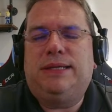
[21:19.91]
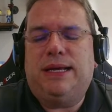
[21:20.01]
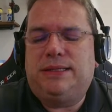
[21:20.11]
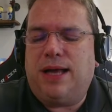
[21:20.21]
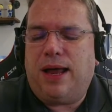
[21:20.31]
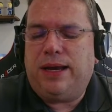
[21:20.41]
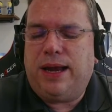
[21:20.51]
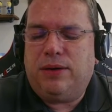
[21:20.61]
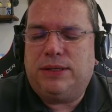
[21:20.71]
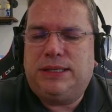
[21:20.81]
is not a
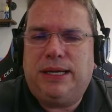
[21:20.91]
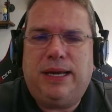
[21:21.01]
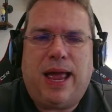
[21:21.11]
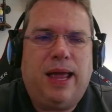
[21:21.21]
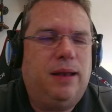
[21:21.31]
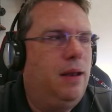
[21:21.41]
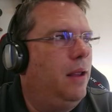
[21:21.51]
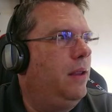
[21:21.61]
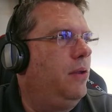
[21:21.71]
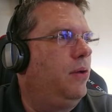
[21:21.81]
guarantee, and
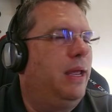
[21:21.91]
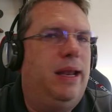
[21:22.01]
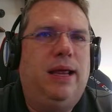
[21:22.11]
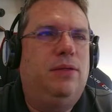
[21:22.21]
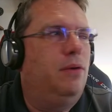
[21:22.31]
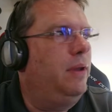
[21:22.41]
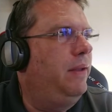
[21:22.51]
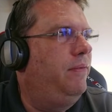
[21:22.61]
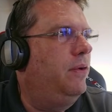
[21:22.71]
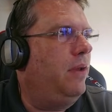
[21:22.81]
you can either
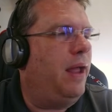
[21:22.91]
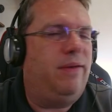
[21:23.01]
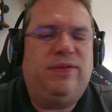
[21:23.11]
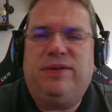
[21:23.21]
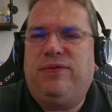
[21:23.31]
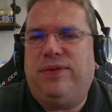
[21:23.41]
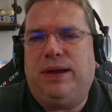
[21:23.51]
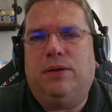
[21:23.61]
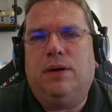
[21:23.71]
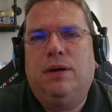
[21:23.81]
live your life in
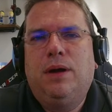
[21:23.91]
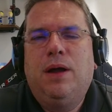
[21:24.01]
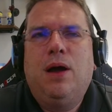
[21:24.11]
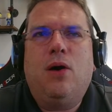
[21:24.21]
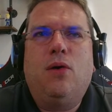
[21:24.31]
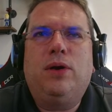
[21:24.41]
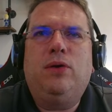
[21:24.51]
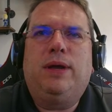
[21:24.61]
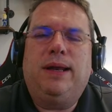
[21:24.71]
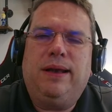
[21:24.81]
fear, or
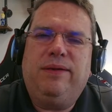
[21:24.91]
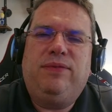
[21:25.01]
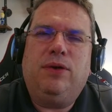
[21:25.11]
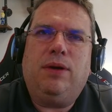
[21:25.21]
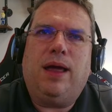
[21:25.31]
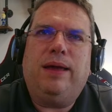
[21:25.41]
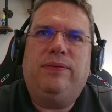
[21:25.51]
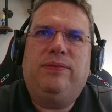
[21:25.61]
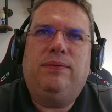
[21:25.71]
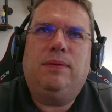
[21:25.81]
you can live your
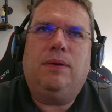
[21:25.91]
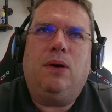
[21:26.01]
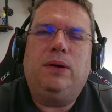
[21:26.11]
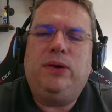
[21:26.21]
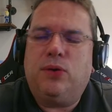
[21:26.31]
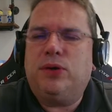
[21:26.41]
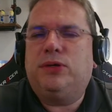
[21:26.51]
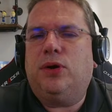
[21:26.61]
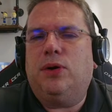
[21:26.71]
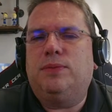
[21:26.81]
life on your
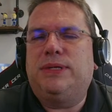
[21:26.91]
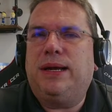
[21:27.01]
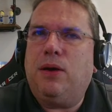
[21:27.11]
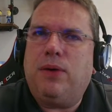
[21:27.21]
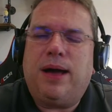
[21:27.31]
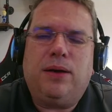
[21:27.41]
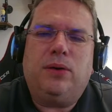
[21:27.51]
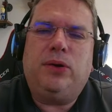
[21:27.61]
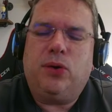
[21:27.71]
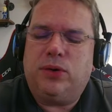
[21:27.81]
terms and go out
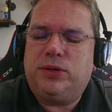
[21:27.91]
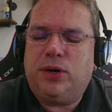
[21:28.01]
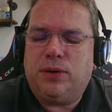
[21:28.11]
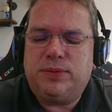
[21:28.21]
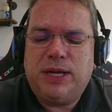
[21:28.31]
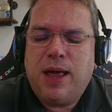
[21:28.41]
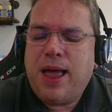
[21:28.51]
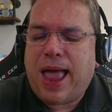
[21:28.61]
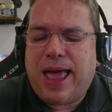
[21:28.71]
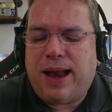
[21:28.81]
on your terms.
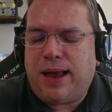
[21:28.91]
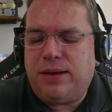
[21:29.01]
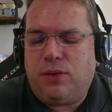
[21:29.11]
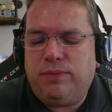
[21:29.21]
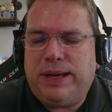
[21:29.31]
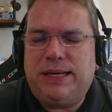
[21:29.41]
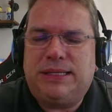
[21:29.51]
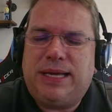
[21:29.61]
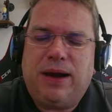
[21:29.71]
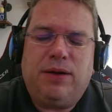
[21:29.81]
And I don't mean to
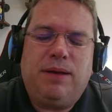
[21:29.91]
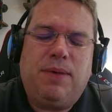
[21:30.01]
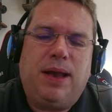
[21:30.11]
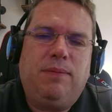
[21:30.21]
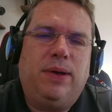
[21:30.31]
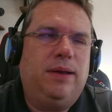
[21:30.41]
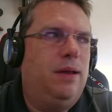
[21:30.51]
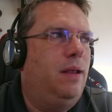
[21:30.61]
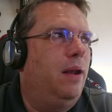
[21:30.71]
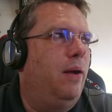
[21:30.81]
scare anybody, but
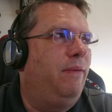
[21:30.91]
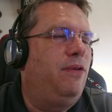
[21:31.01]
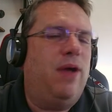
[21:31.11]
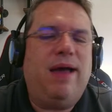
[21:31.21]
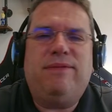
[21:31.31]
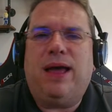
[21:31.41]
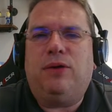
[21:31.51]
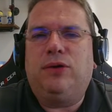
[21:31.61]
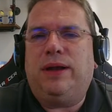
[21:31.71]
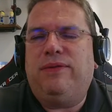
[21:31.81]
if you have
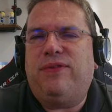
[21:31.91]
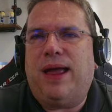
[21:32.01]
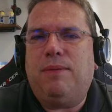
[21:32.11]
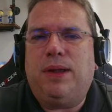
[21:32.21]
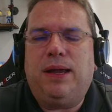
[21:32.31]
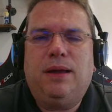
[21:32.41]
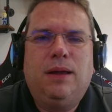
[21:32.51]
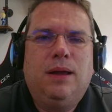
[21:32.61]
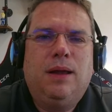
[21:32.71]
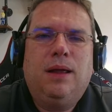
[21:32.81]
elderly family,